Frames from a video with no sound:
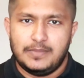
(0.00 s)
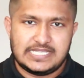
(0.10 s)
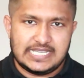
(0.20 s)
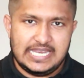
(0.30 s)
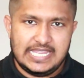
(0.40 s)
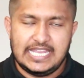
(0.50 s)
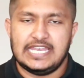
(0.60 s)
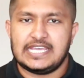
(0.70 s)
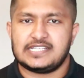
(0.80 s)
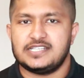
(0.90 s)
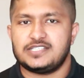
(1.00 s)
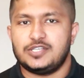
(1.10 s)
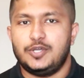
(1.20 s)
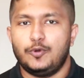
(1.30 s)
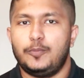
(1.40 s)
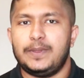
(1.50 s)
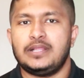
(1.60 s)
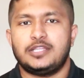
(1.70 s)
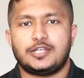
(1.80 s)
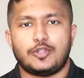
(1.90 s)
Basically, index is
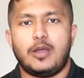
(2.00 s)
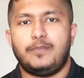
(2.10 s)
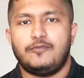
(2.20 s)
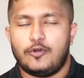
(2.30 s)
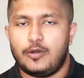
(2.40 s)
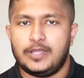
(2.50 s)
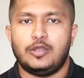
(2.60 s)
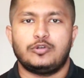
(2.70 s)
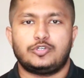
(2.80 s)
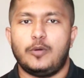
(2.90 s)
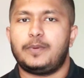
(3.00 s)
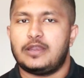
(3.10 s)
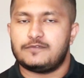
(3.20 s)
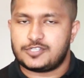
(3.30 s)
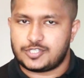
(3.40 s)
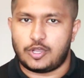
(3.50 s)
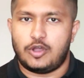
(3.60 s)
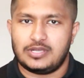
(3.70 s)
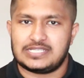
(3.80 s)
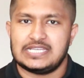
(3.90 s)
grouping the top performing or top kind of
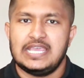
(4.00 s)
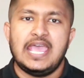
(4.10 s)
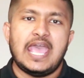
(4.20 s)
stocks